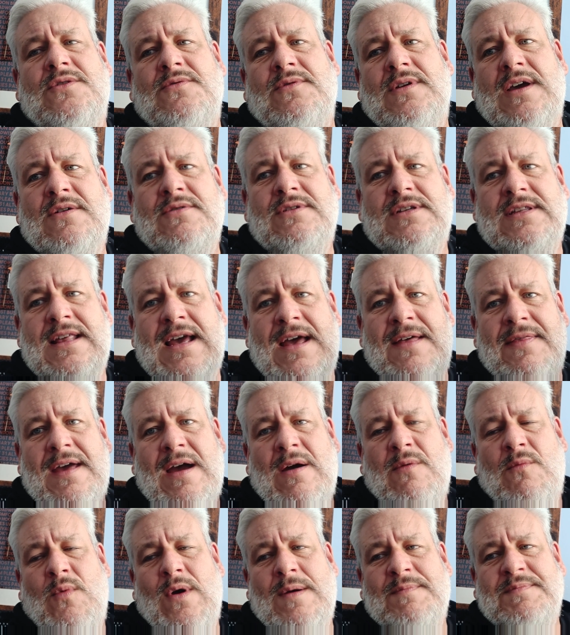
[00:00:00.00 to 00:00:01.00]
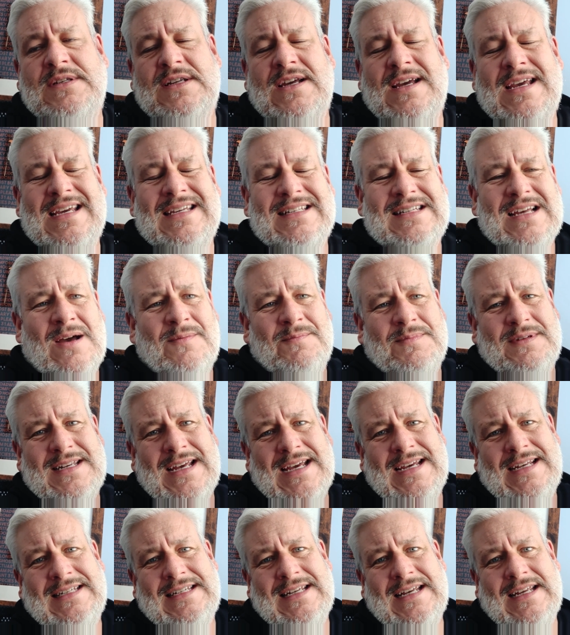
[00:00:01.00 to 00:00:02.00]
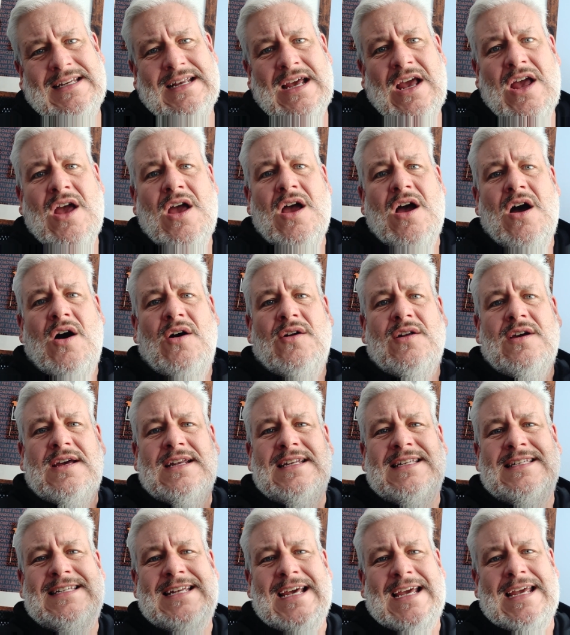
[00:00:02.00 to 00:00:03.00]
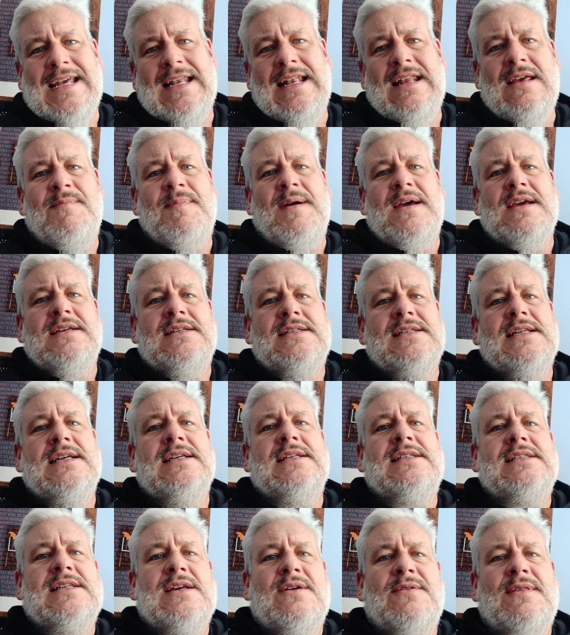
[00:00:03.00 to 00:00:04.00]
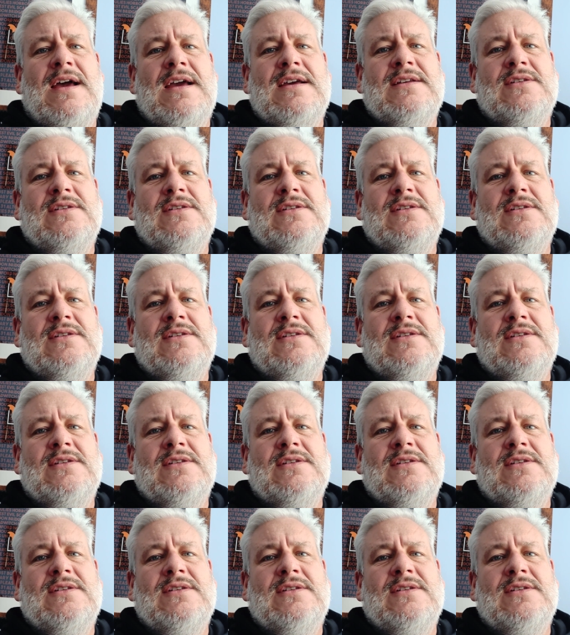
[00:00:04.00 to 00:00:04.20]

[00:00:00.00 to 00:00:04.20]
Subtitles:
But do go to that. That website is updated on a daily basis,